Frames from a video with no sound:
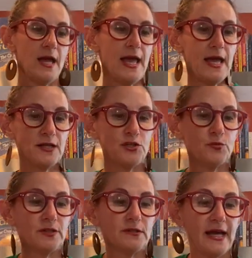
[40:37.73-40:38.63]
and you
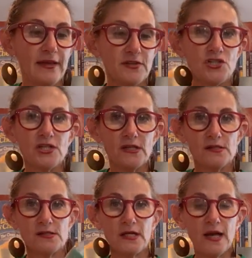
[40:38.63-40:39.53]
wouldn't add the
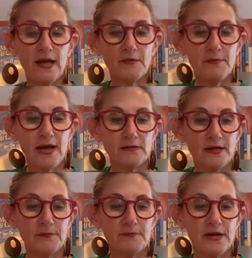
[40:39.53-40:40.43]
cheese that
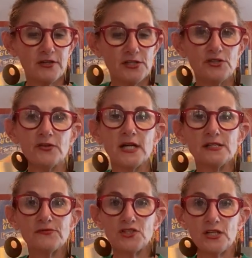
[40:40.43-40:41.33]
I've got 2
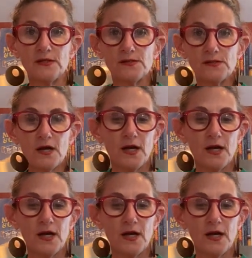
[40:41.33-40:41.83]
kinds of cheese.